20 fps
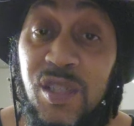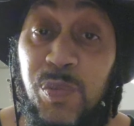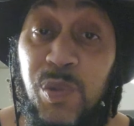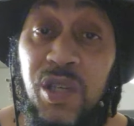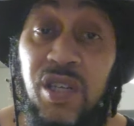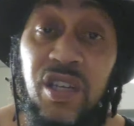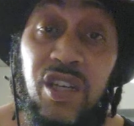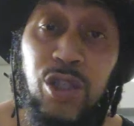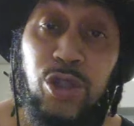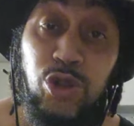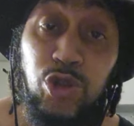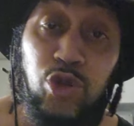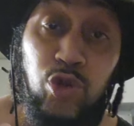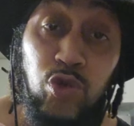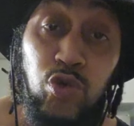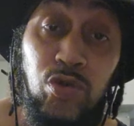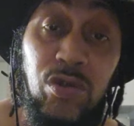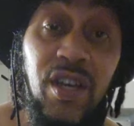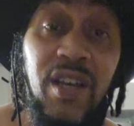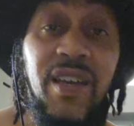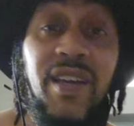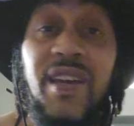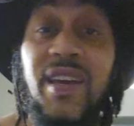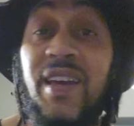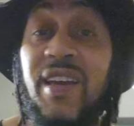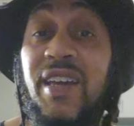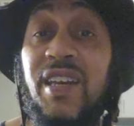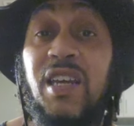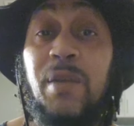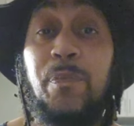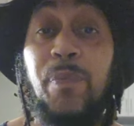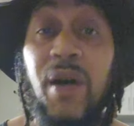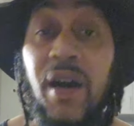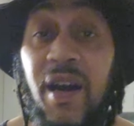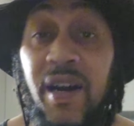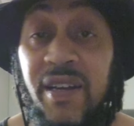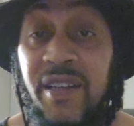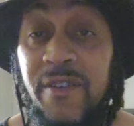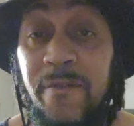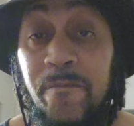It's been issued.
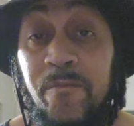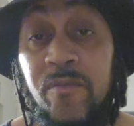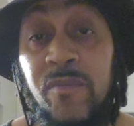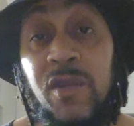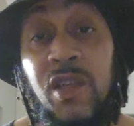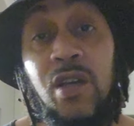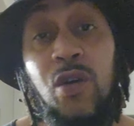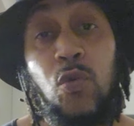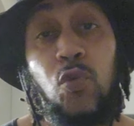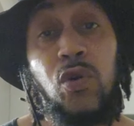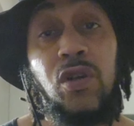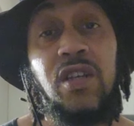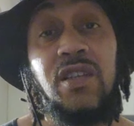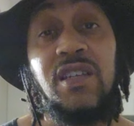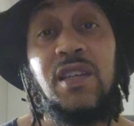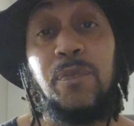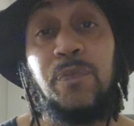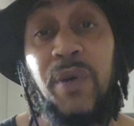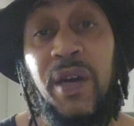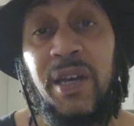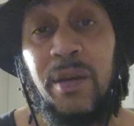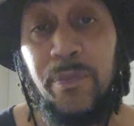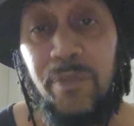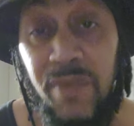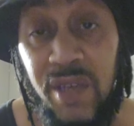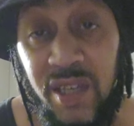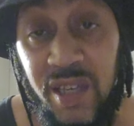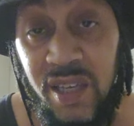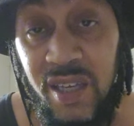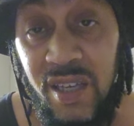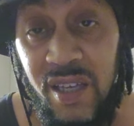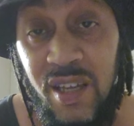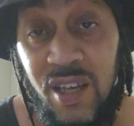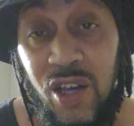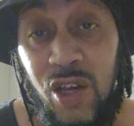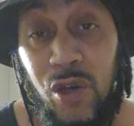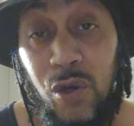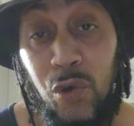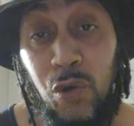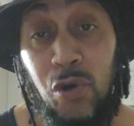Anybody want to debate me
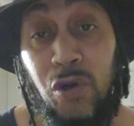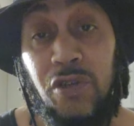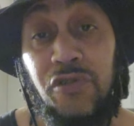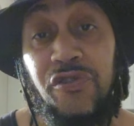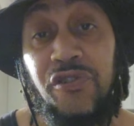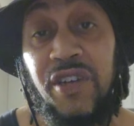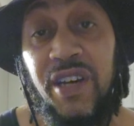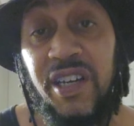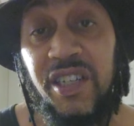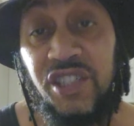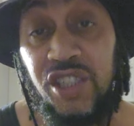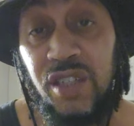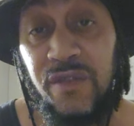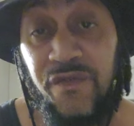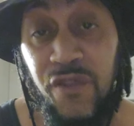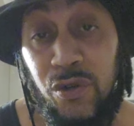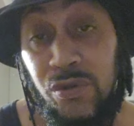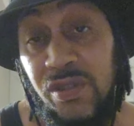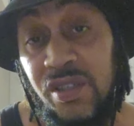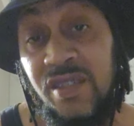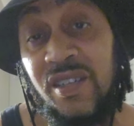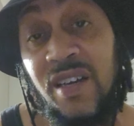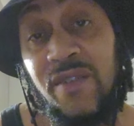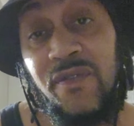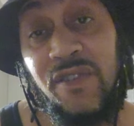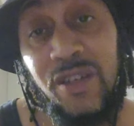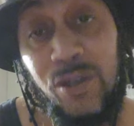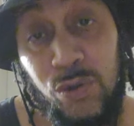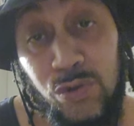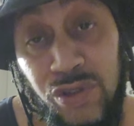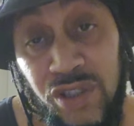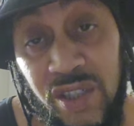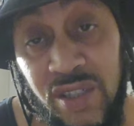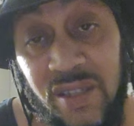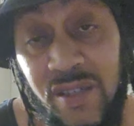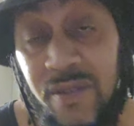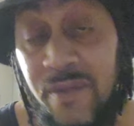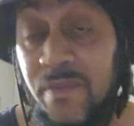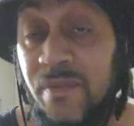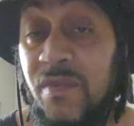on creation versus
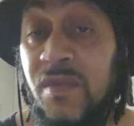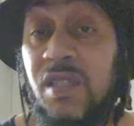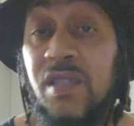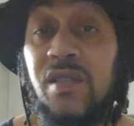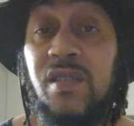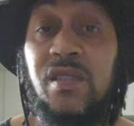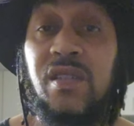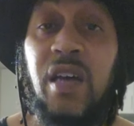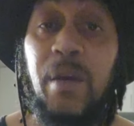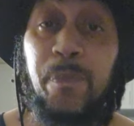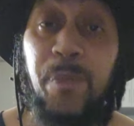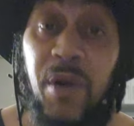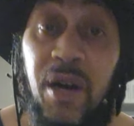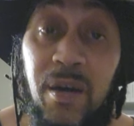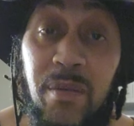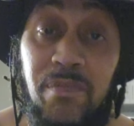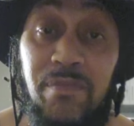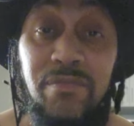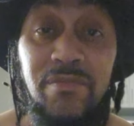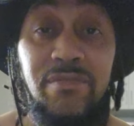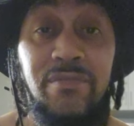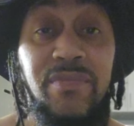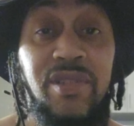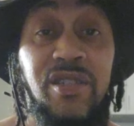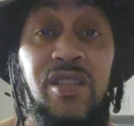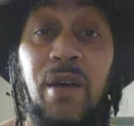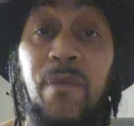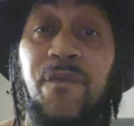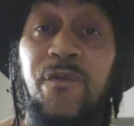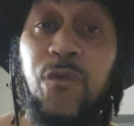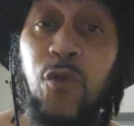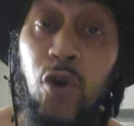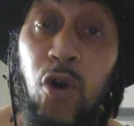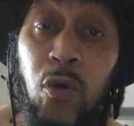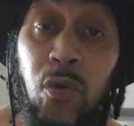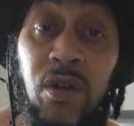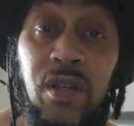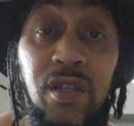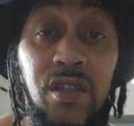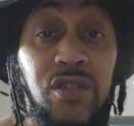evolution? Step up, step
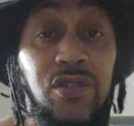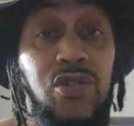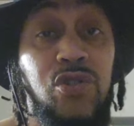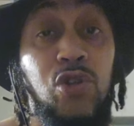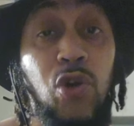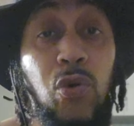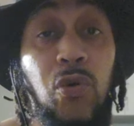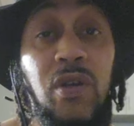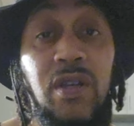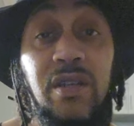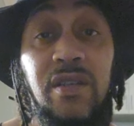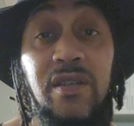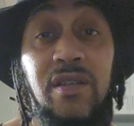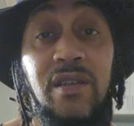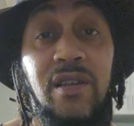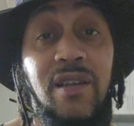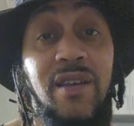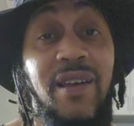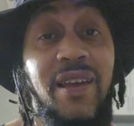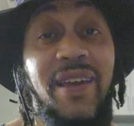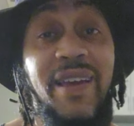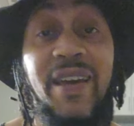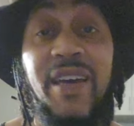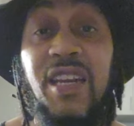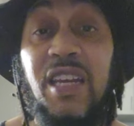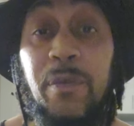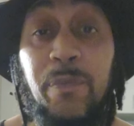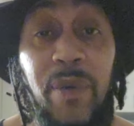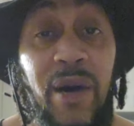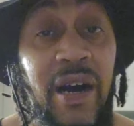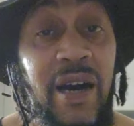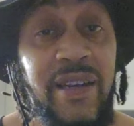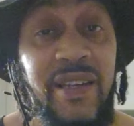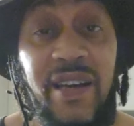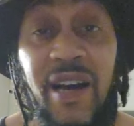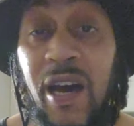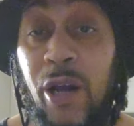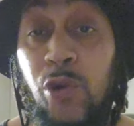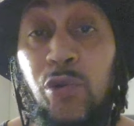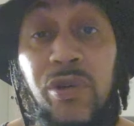forward. Let's do it.
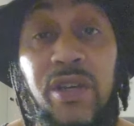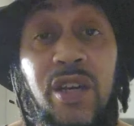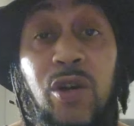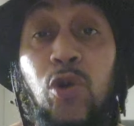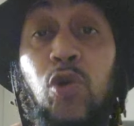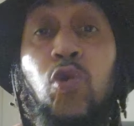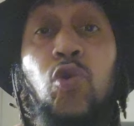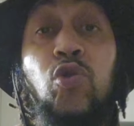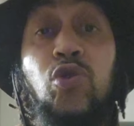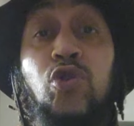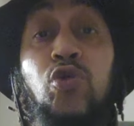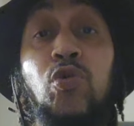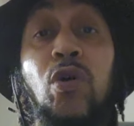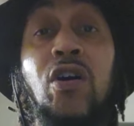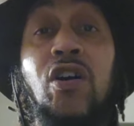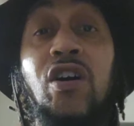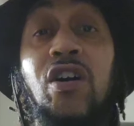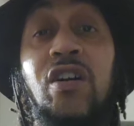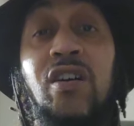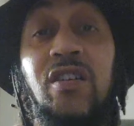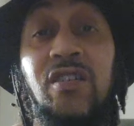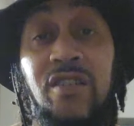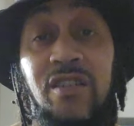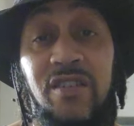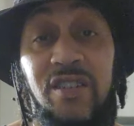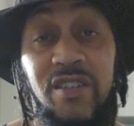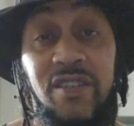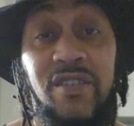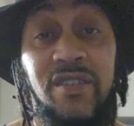Anybody. I don't care who you are.